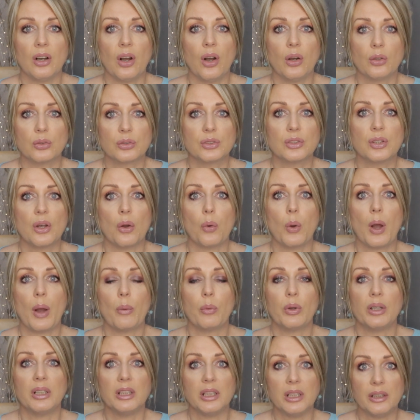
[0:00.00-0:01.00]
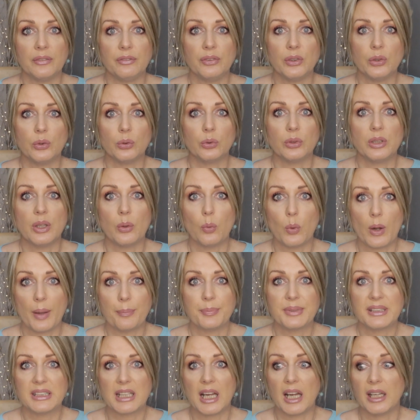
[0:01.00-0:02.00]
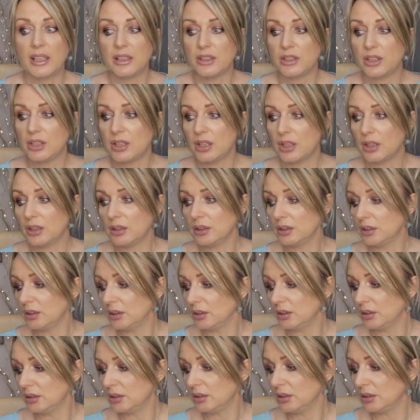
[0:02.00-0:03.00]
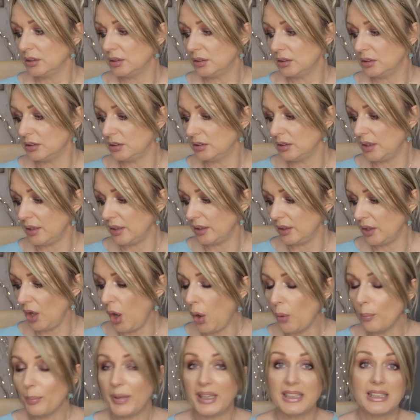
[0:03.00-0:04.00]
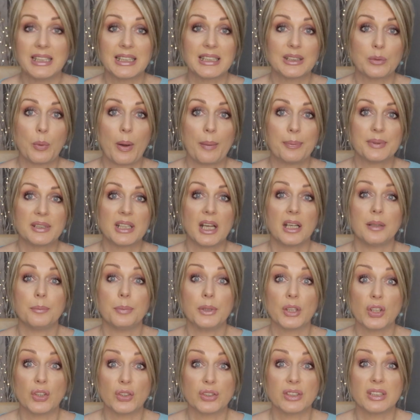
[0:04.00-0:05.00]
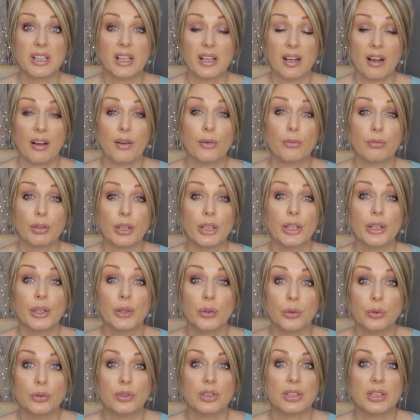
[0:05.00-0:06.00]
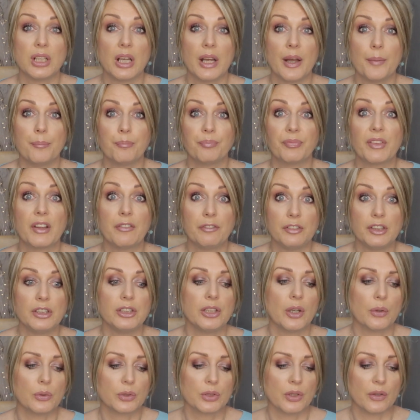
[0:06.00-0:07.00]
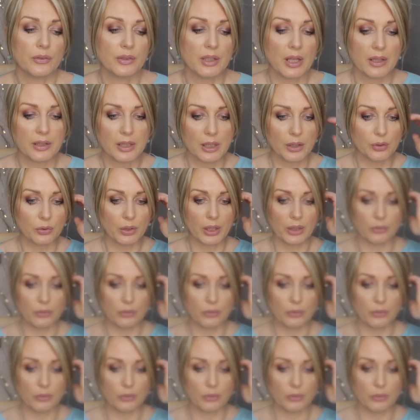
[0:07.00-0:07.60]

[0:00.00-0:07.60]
also I will leave you the website, the Homedics website, because there are really good videos on there that you